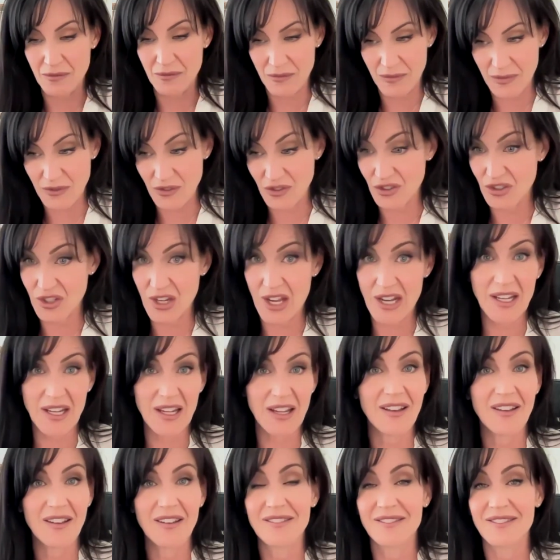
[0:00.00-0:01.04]

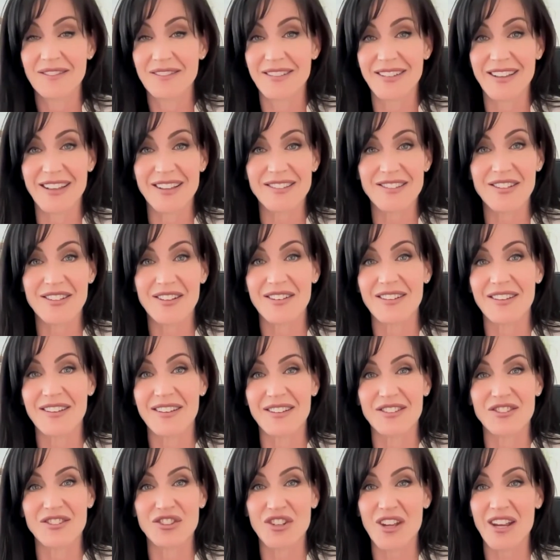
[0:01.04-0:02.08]
shedding it's
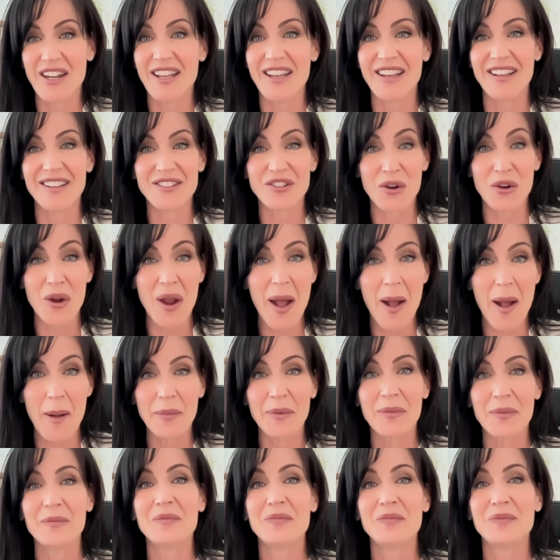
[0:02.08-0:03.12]
shedding its crap,
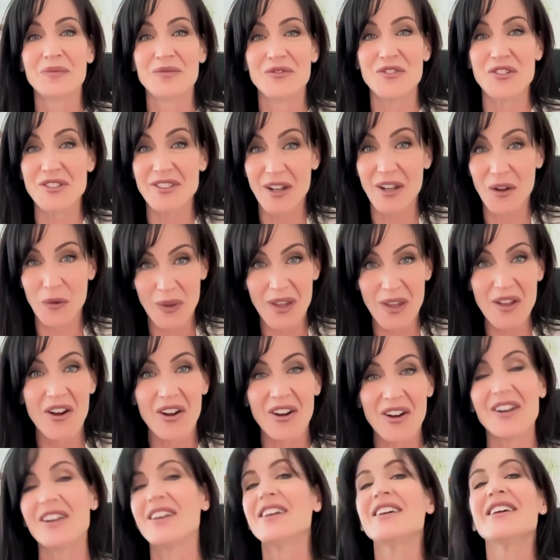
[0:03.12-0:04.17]
just like we
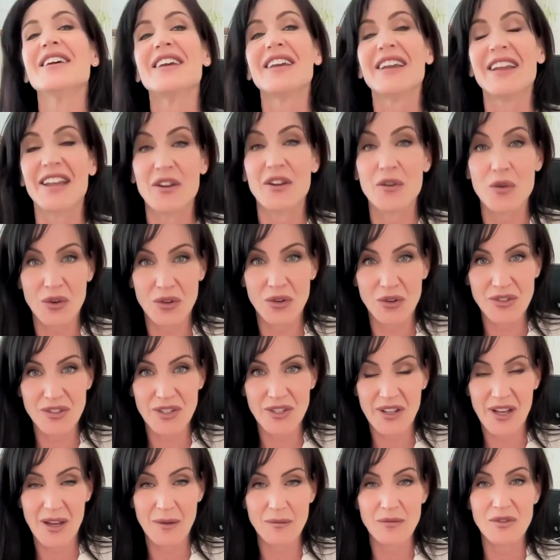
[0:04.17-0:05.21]
are, in order to
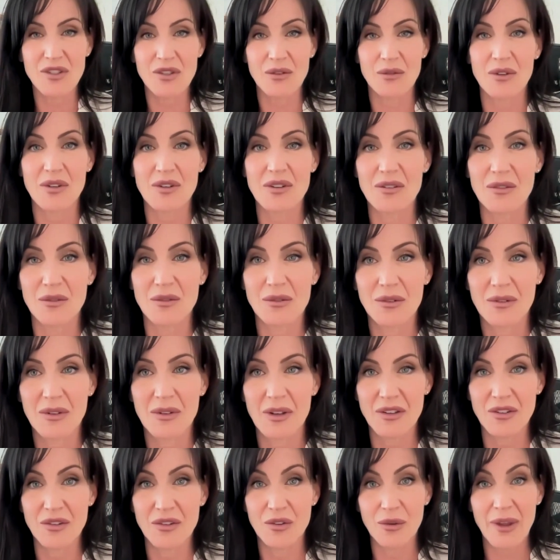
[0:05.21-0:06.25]
come to a
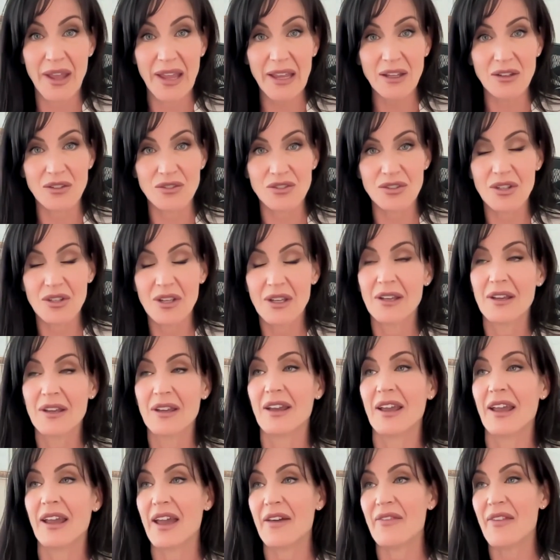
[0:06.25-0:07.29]
new age.
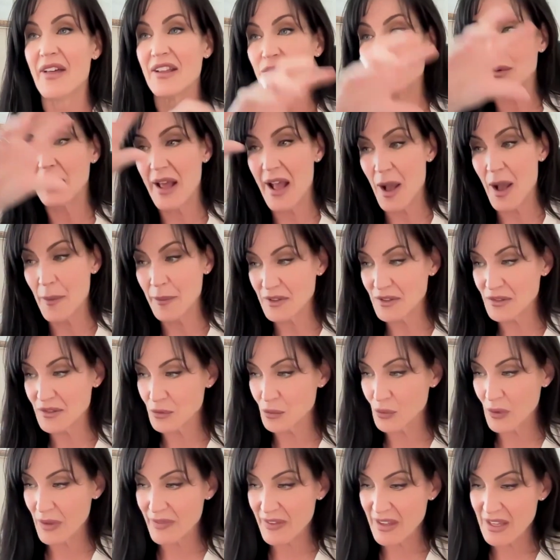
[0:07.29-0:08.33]
And that's what happens
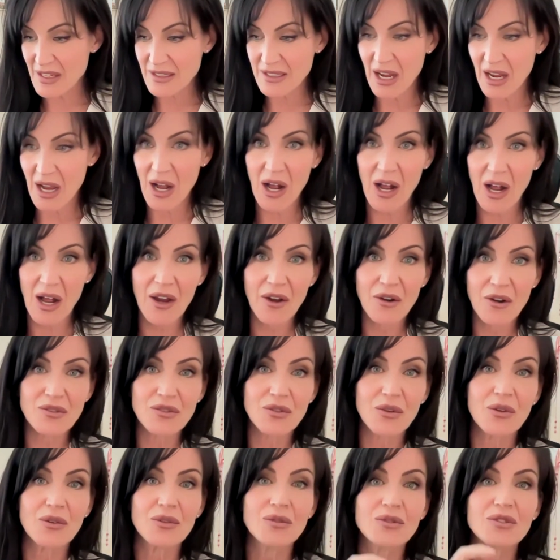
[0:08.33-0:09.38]
when the entire
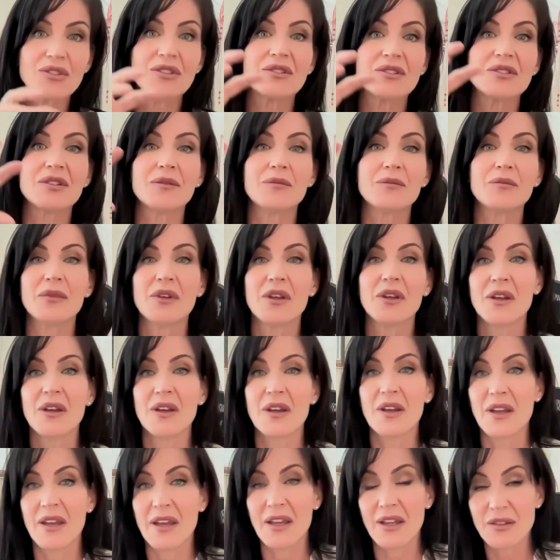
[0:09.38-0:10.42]
solar system
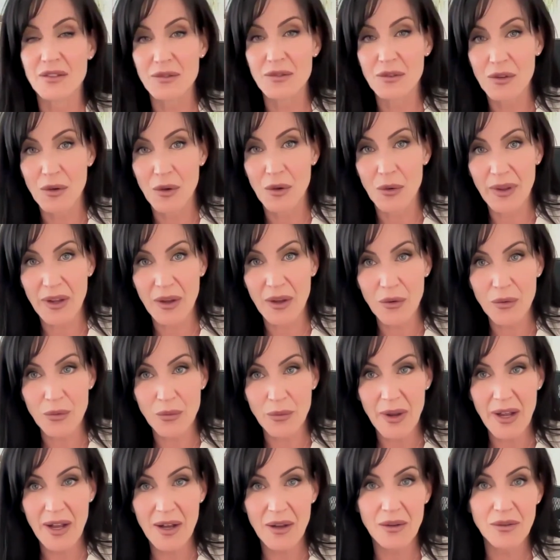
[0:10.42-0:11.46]
is going
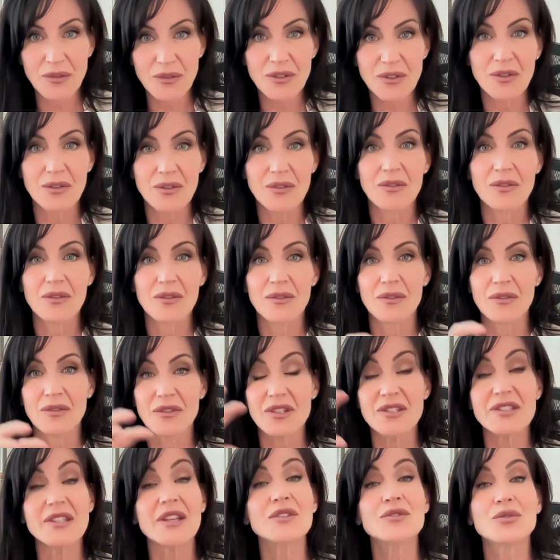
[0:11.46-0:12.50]
around the
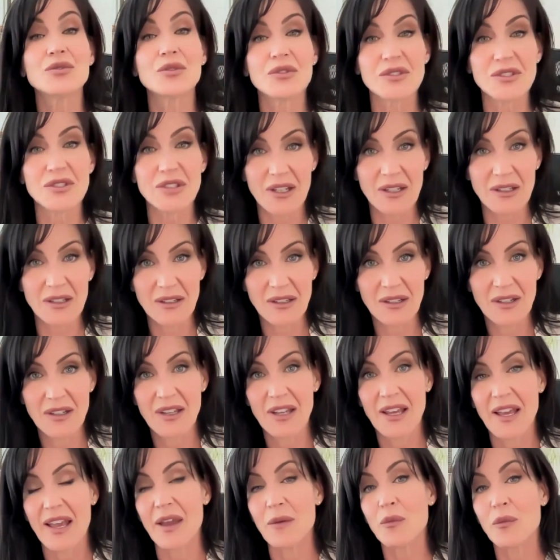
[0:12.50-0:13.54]
central sun,
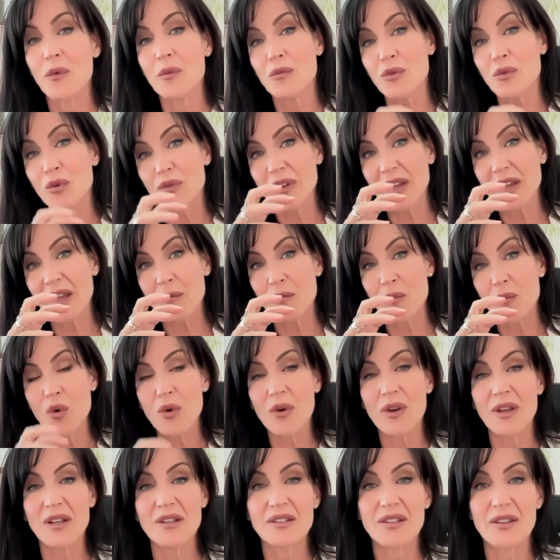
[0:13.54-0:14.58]
and we're moving
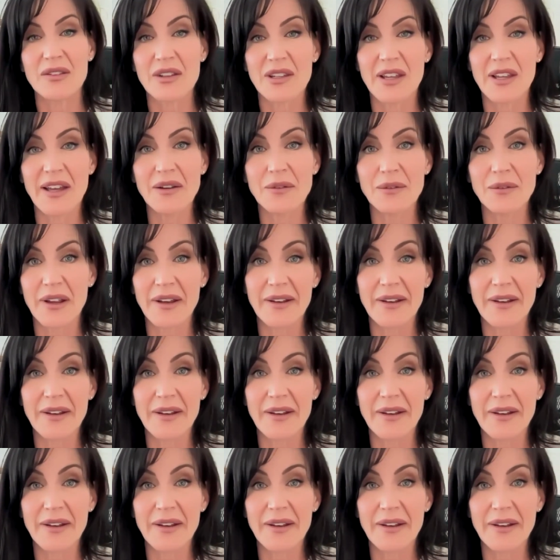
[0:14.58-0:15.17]
more into the light right